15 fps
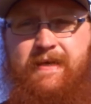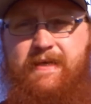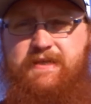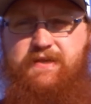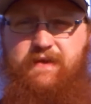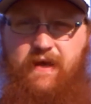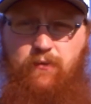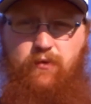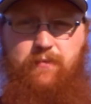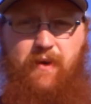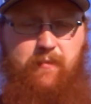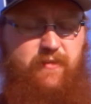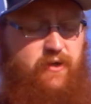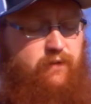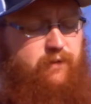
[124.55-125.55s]
So then with my
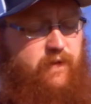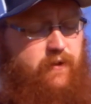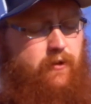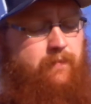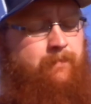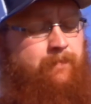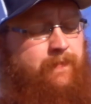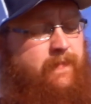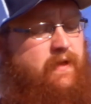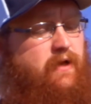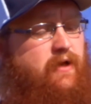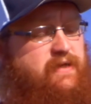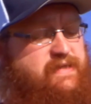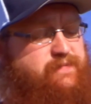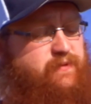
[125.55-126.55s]
middle finger,
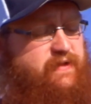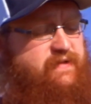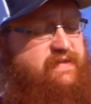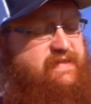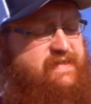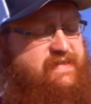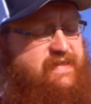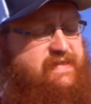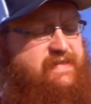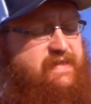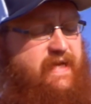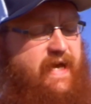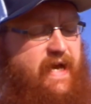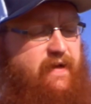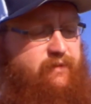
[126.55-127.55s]
I'll split the discus in
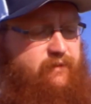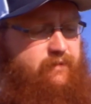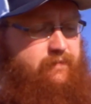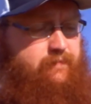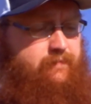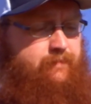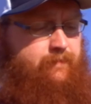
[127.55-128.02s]
half,